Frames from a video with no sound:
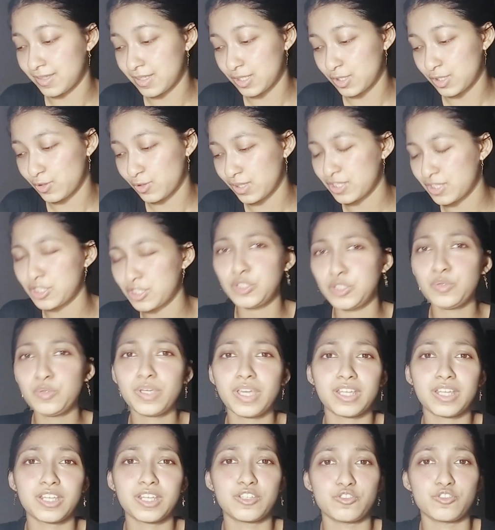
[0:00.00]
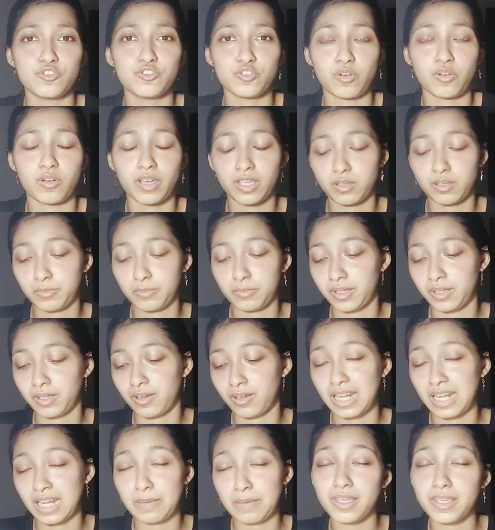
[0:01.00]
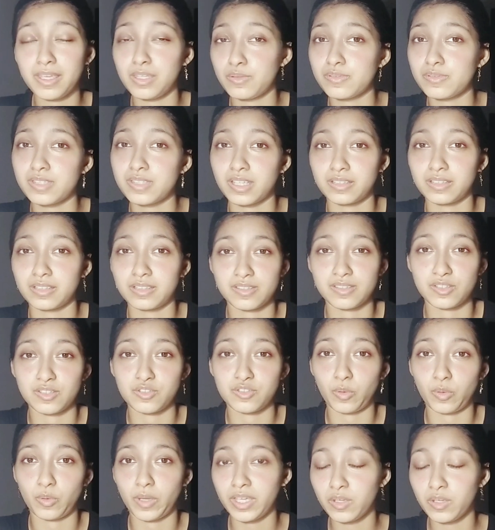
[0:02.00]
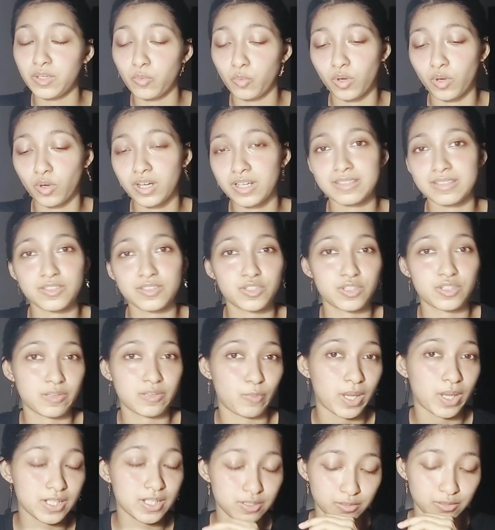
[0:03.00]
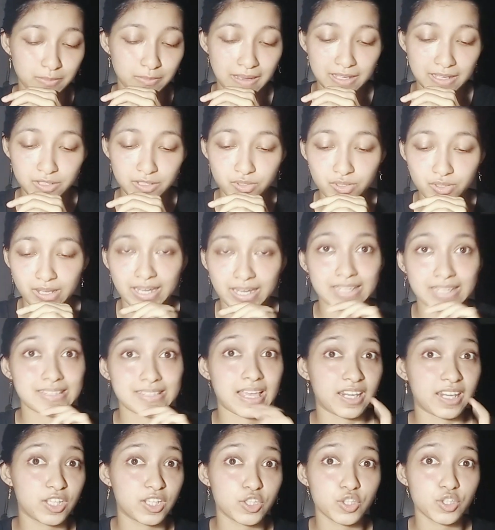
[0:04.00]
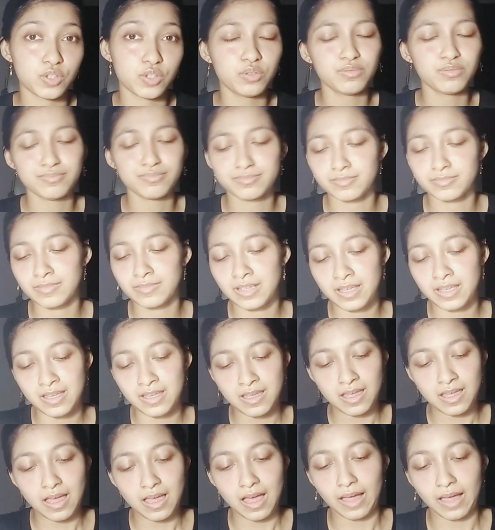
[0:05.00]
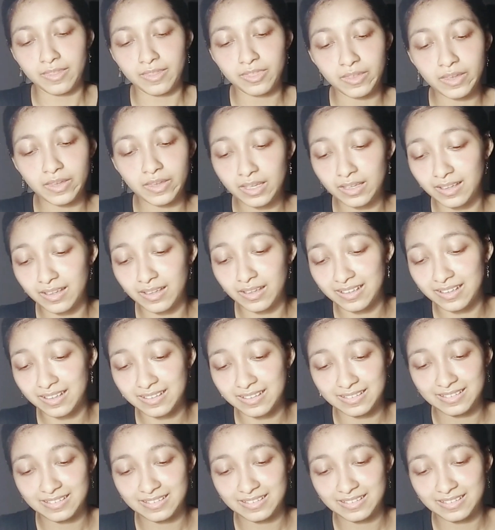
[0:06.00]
so that you can enjoy. Am I using this enjoying word way too much and exciting too? I think.